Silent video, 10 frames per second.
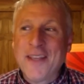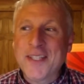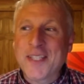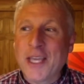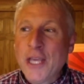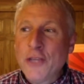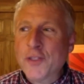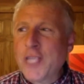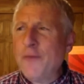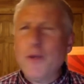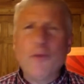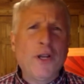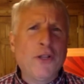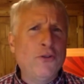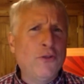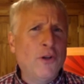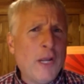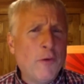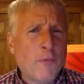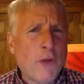and they say, you say we want to do
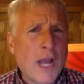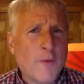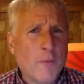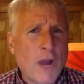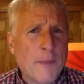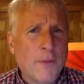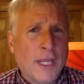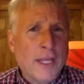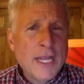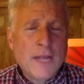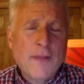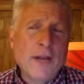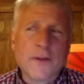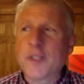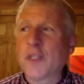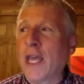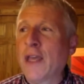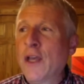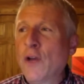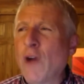away with private property. They don't
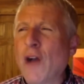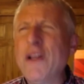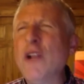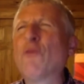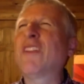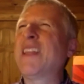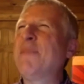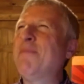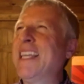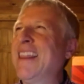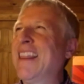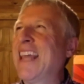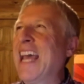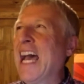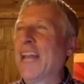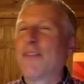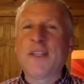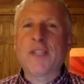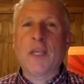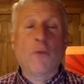say, well, we don't really mean that.
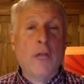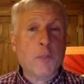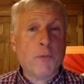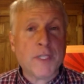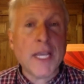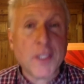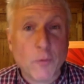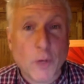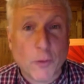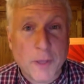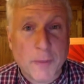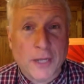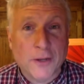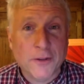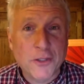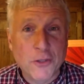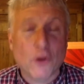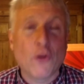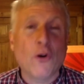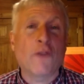They say, well, that's precisely what we mean.
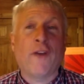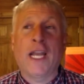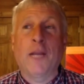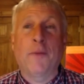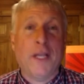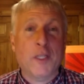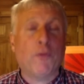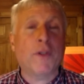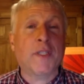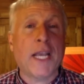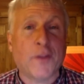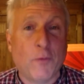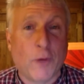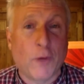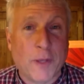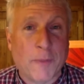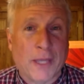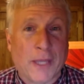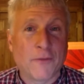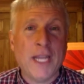You are horrified of it, but that's precisely what we
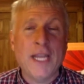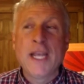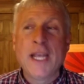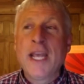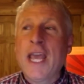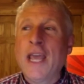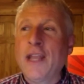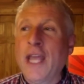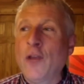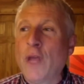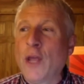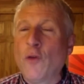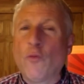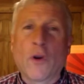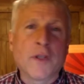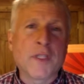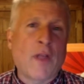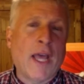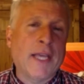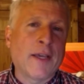mean, right? And words
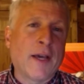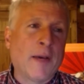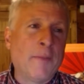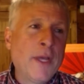like,